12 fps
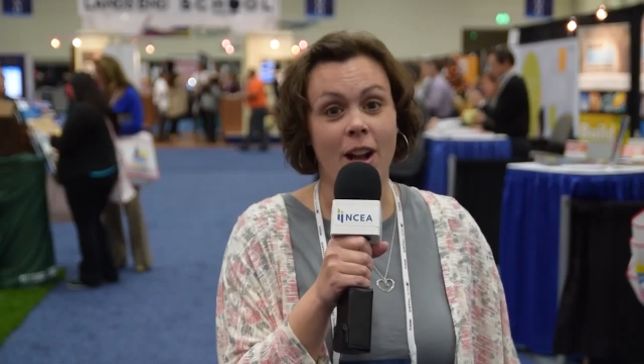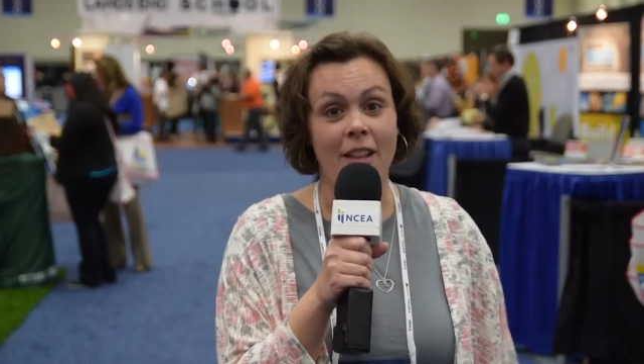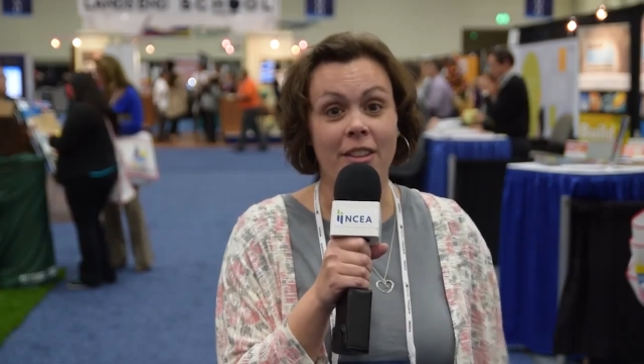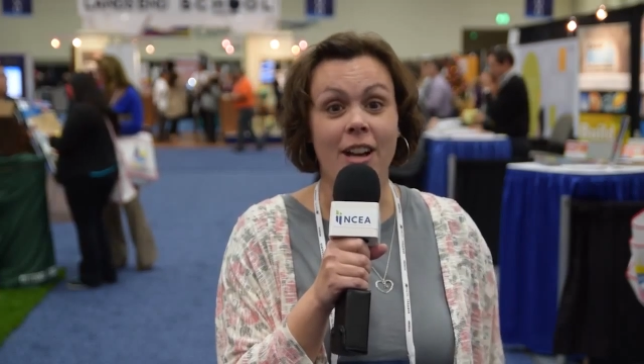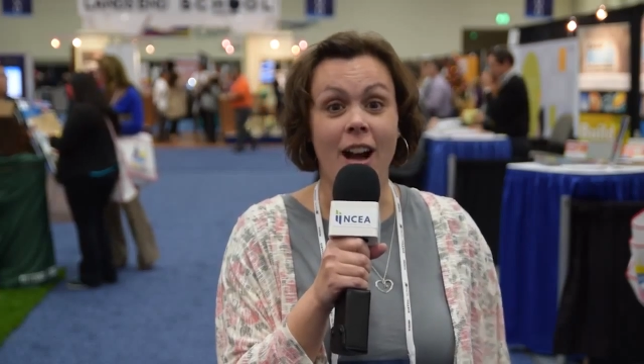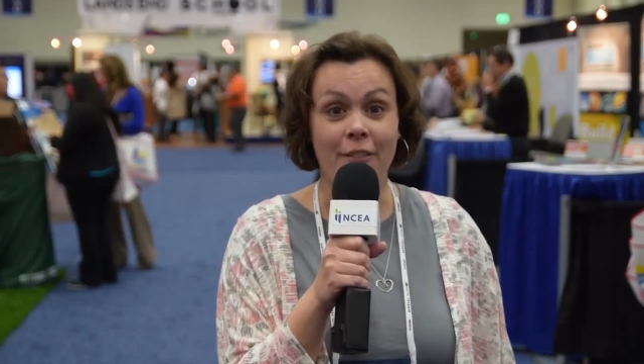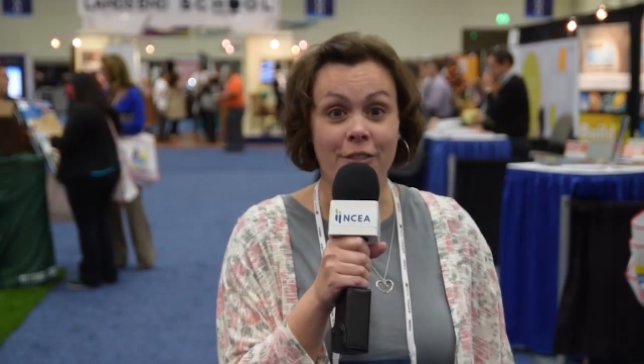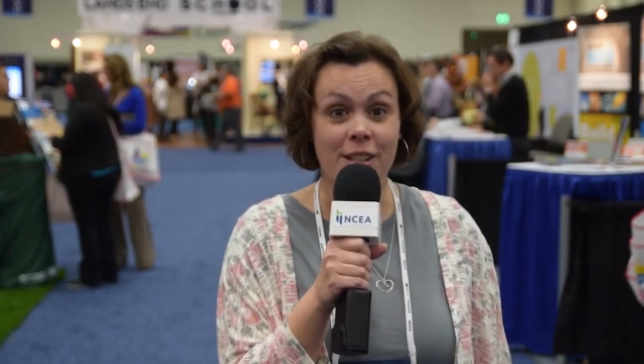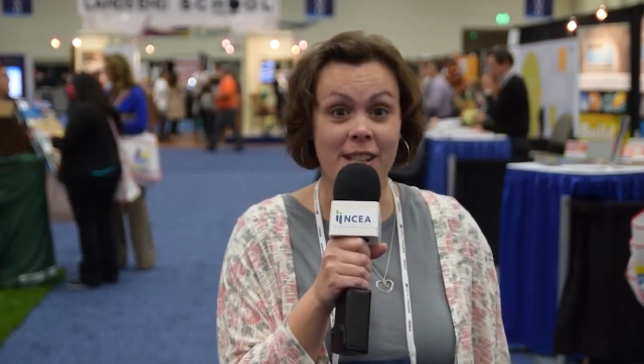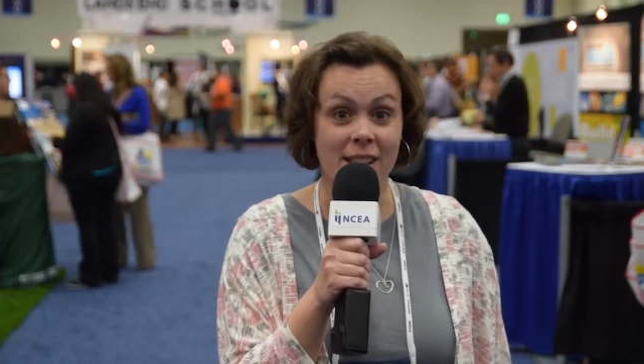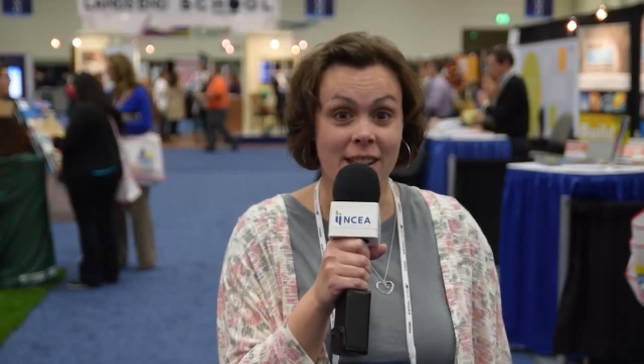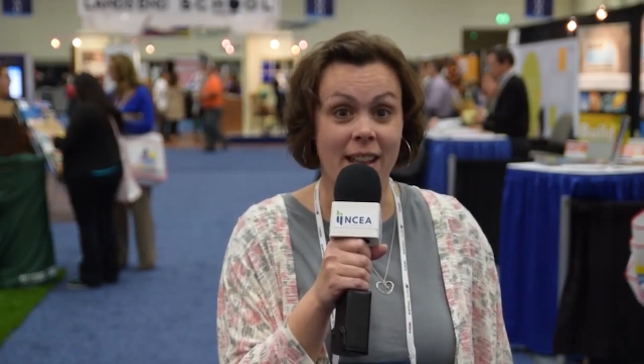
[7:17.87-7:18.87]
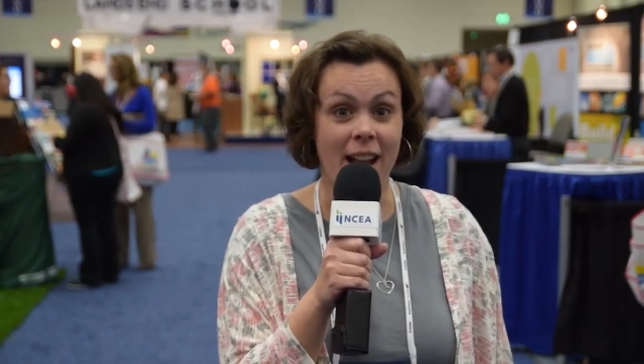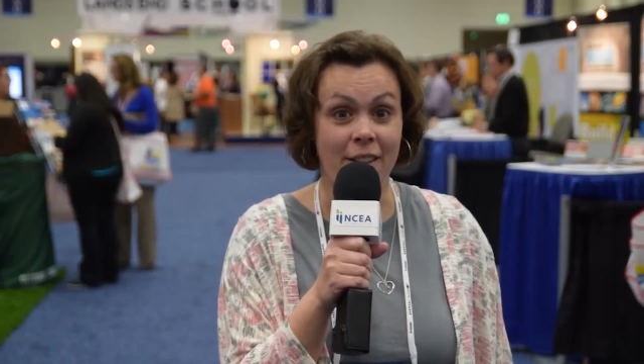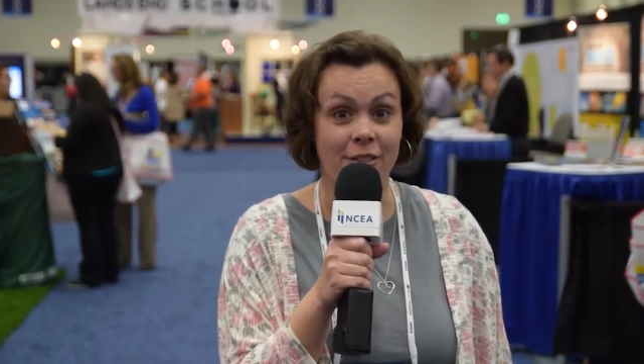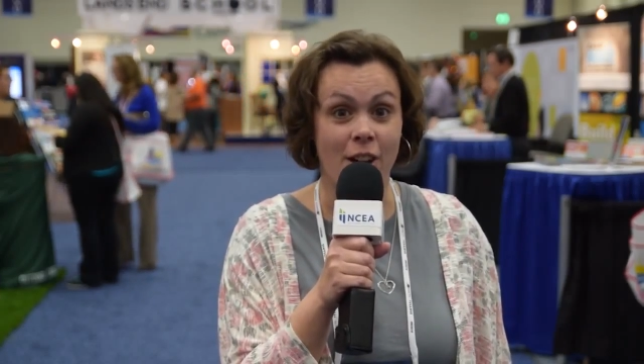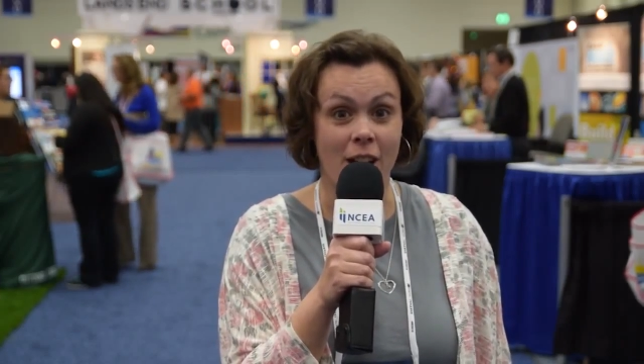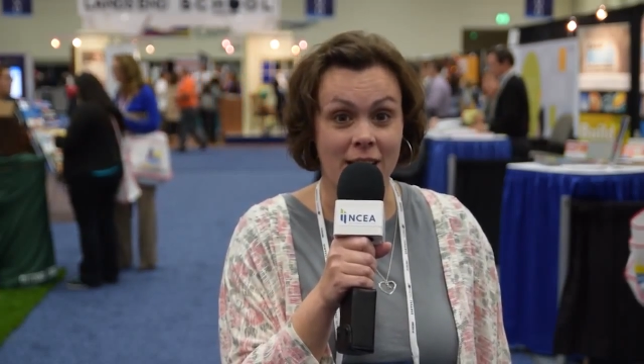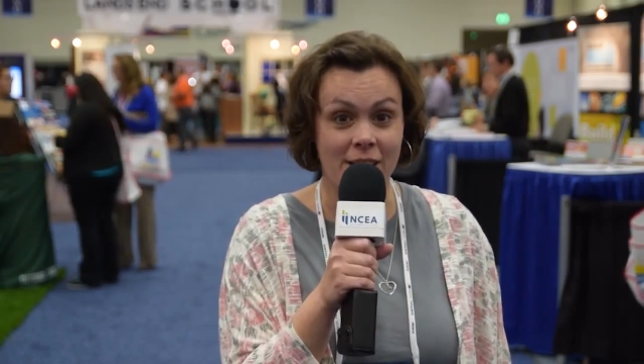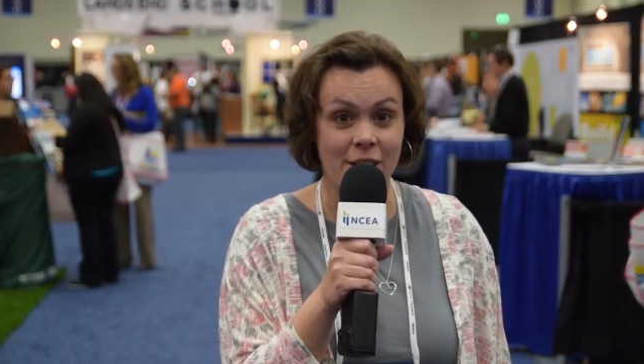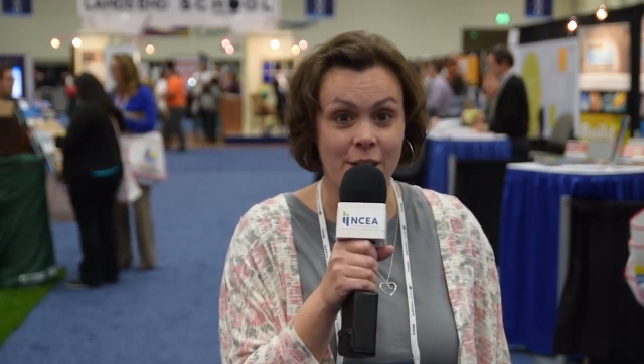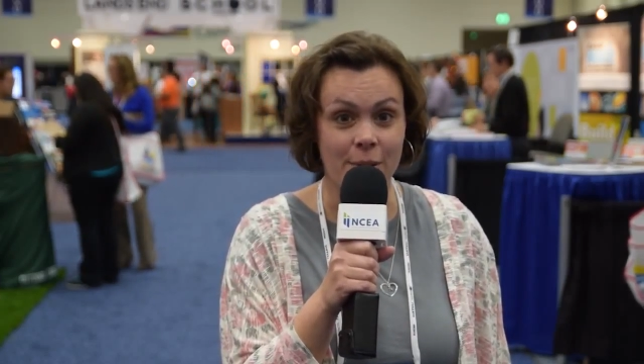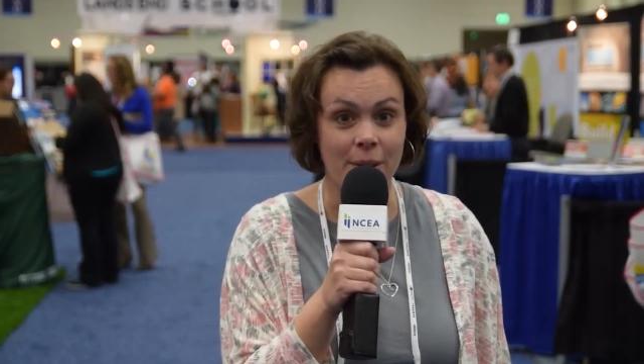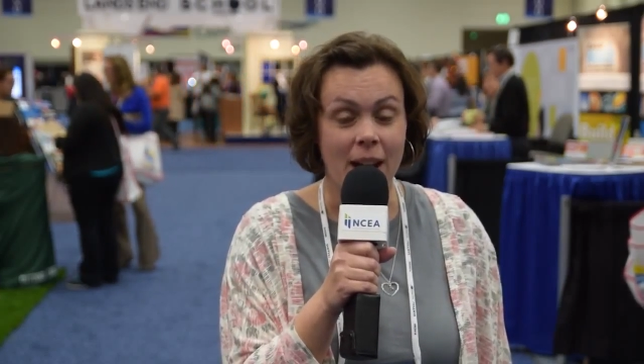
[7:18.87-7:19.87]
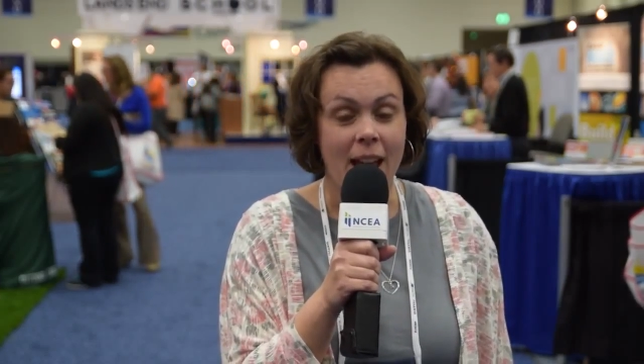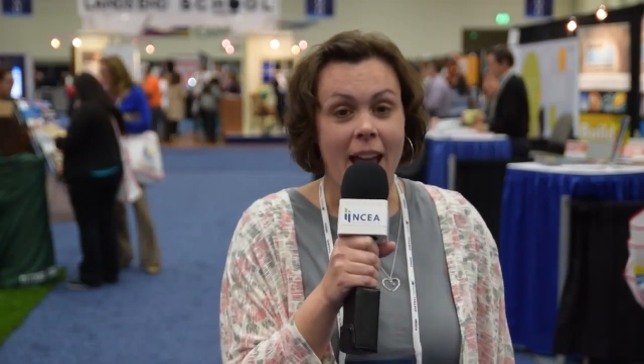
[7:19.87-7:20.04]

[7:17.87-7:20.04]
all the conferences that I've gone to,